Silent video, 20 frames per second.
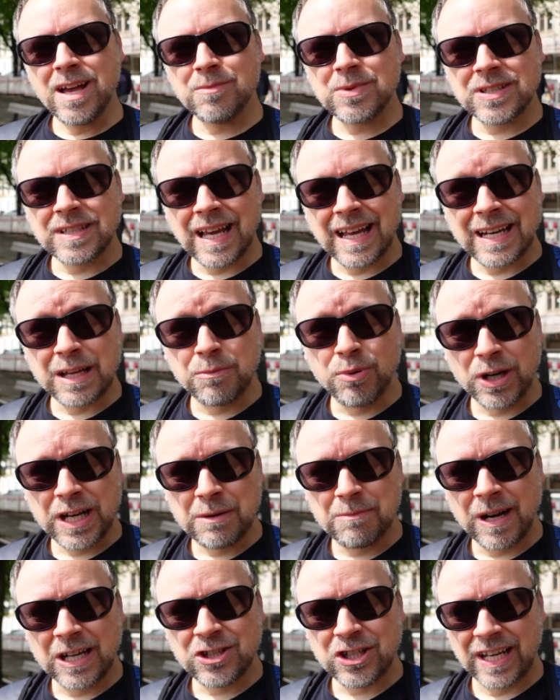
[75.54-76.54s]
am standing
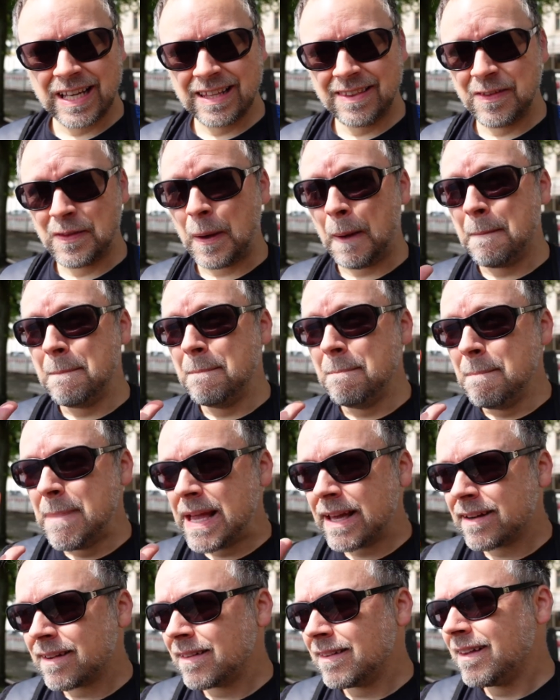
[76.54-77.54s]
pretty much in the
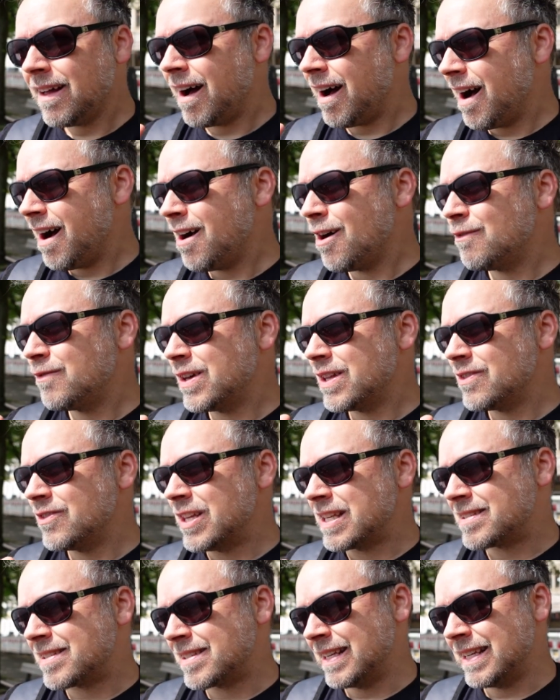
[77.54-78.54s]
middle of
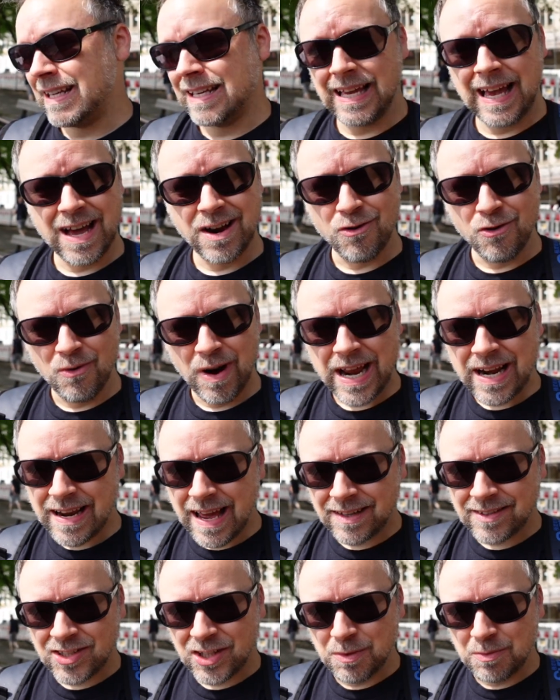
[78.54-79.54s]
the city and right
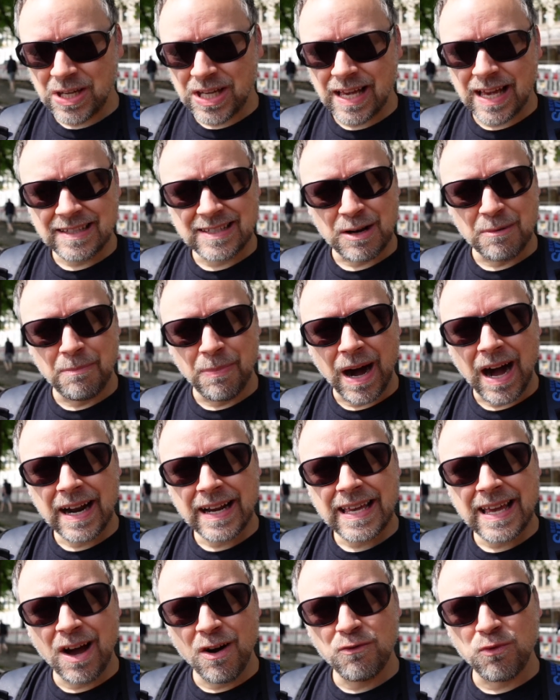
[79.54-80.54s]
next to me is a
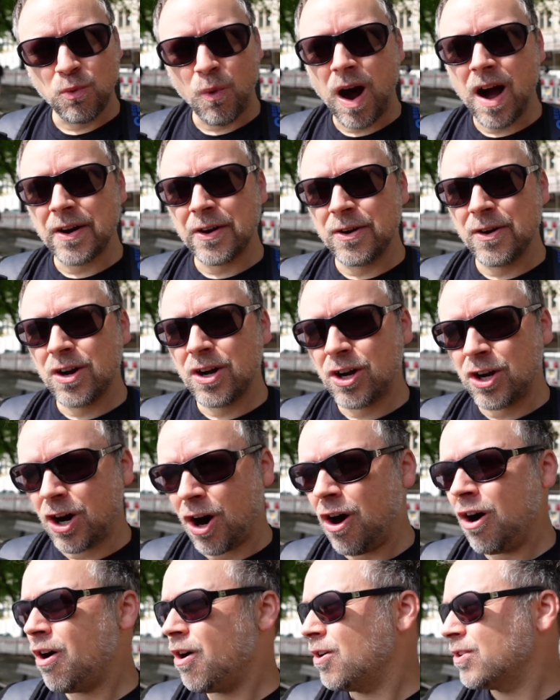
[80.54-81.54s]
body of water
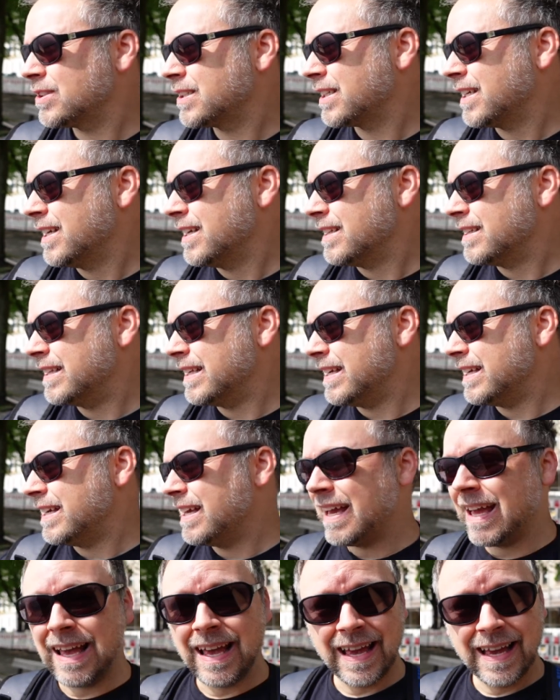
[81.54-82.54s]
called the
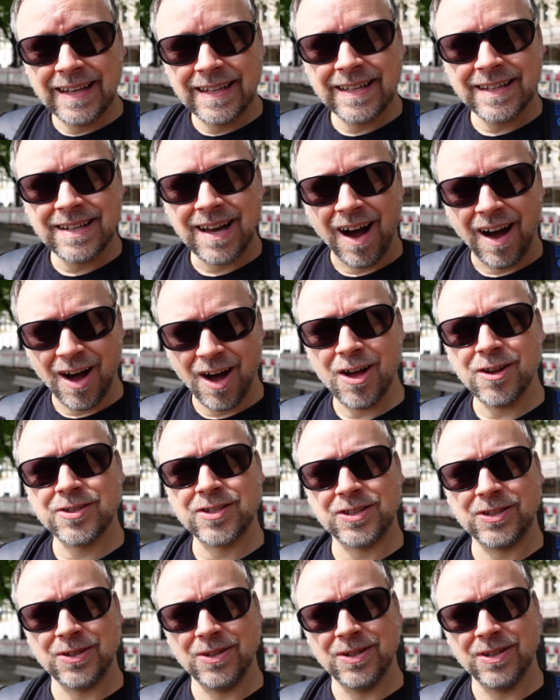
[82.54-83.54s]
Innen
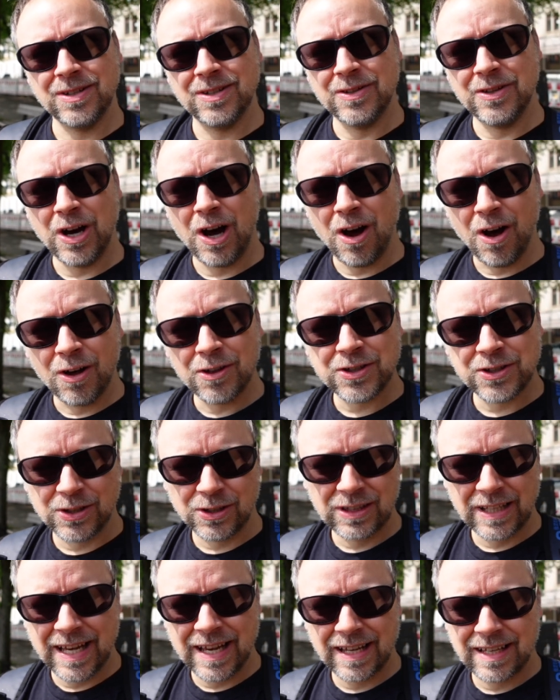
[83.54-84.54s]
Alster. The
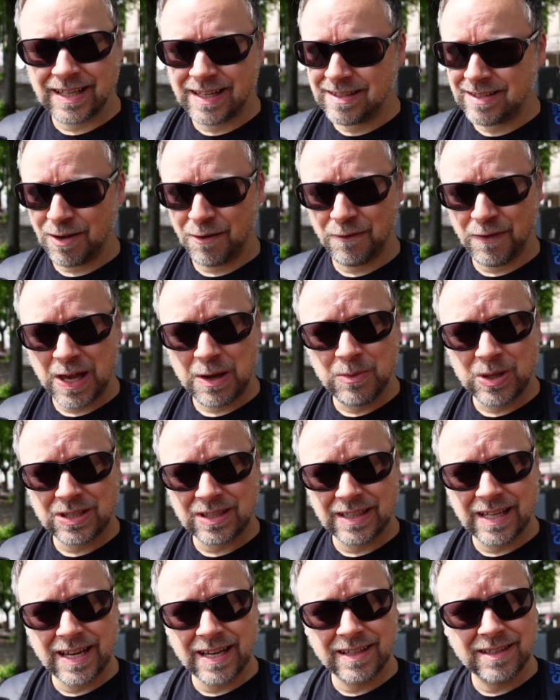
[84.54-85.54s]
Alster Lake is a
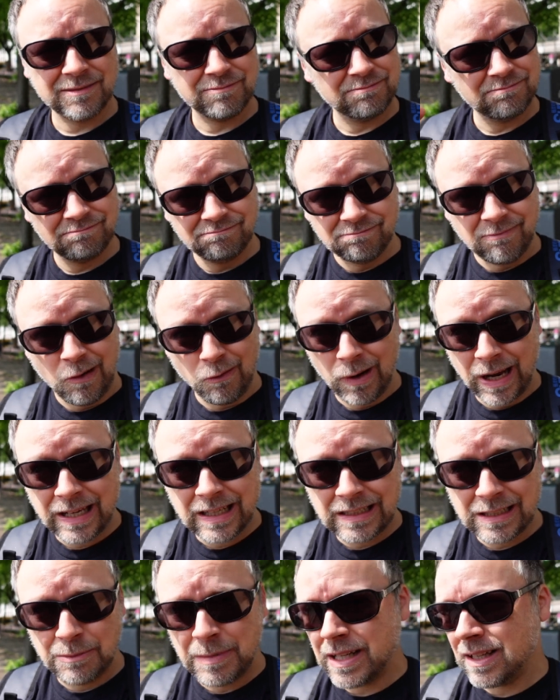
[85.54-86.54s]
famous lake right
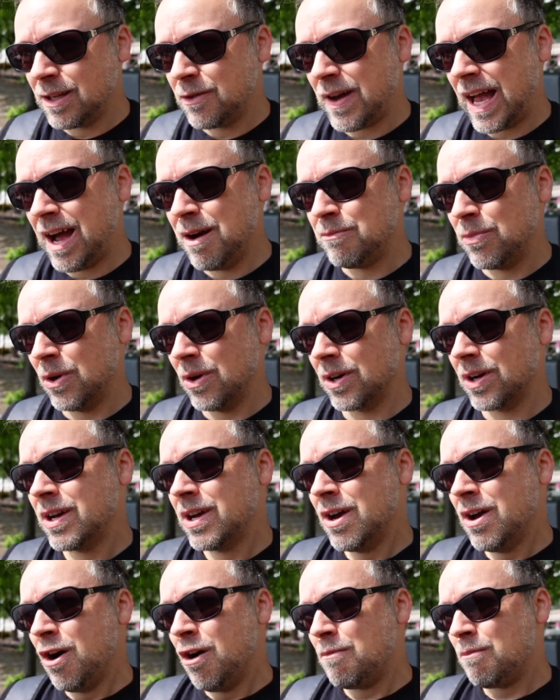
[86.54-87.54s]
in the middle of Hamburg.
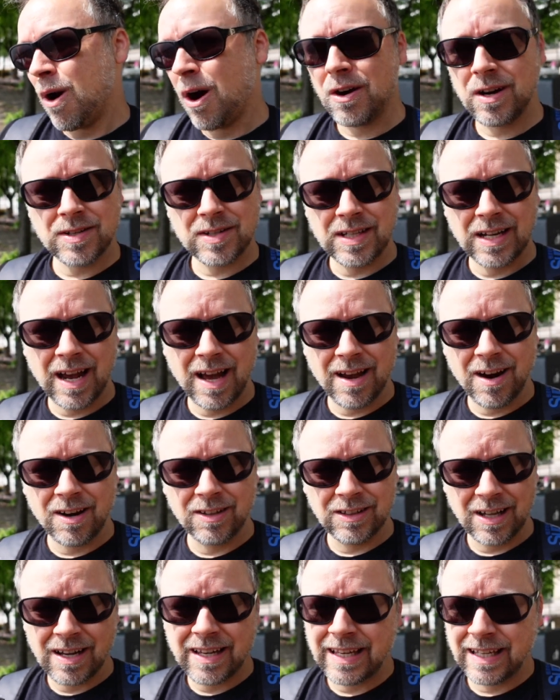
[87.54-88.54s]
Marcus and I
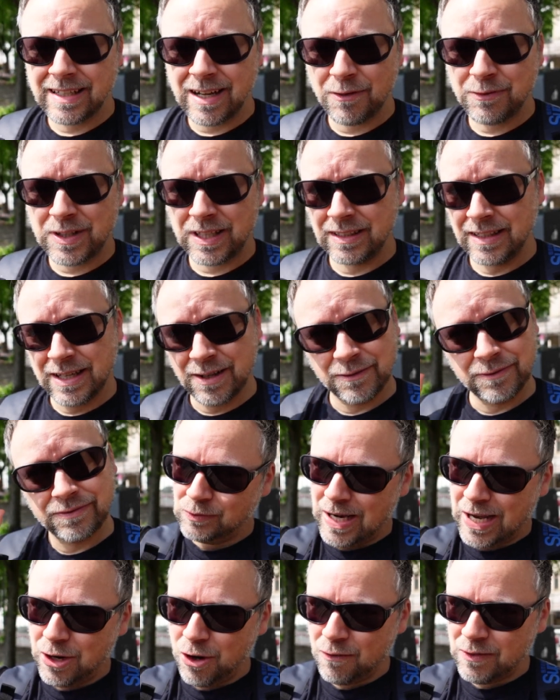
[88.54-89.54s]
are lucky enough to
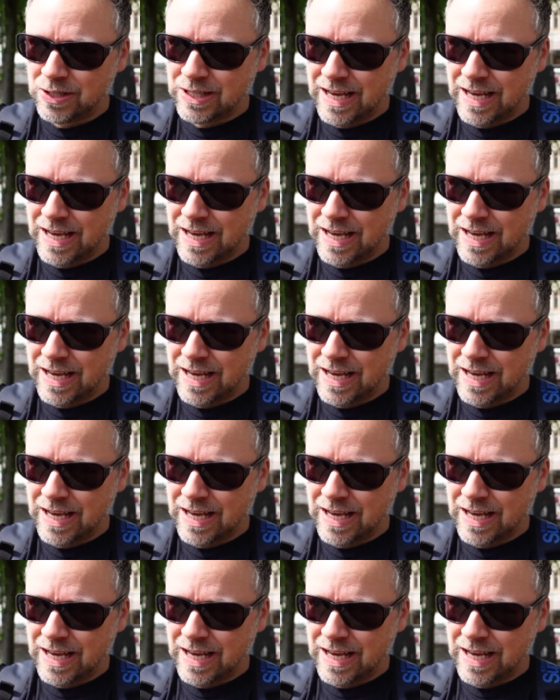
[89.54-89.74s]
live right over